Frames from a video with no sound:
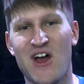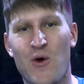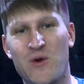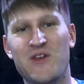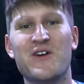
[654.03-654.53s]

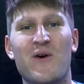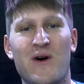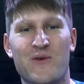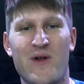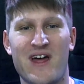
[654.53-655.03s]
When you go
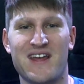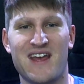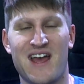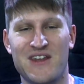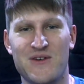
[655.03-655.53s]
on Reddit
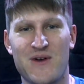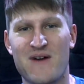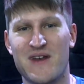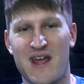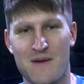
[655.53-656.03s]
and you
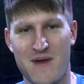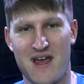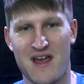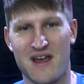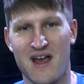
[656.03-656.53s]
have an
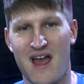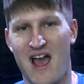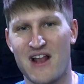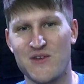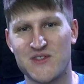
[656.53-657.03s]
AMA
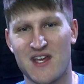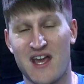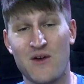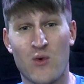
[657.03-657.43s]
and you say,